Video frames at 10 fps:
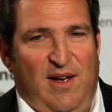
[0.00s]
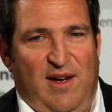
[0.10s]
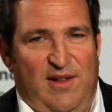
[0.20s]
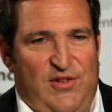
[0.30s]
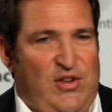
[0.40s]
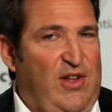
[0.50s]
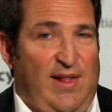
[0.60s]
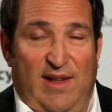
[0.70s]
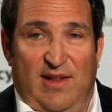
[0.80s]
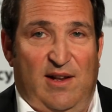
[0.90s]
And
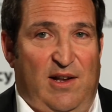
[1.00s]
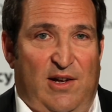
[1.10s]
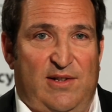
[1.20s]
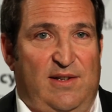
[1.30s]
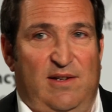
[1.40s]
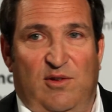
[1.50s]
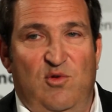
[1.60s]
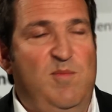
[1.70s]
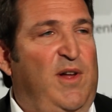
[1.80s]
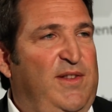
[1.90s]
suddenly, in the last
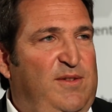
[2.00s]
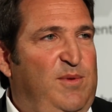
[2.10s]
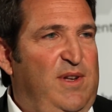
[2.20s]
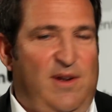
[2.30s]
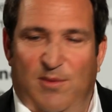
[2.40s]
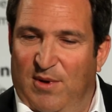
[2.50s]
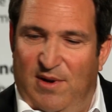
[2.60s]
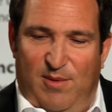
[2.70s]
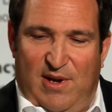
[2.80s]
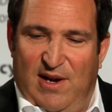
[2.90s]
2 months,
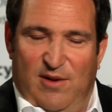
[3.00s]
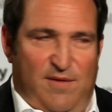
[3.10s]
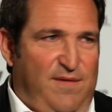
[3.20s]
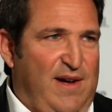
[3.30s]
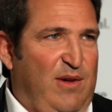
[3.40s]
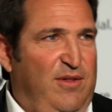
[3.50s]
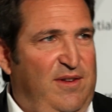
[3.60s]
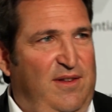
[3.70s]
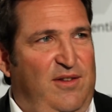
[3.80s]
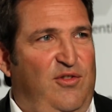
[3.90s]
we kind of found
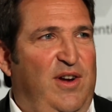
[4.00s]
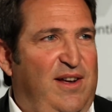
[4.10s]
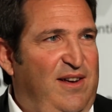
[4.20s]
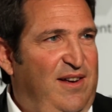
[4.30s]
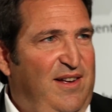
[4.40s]
the trick,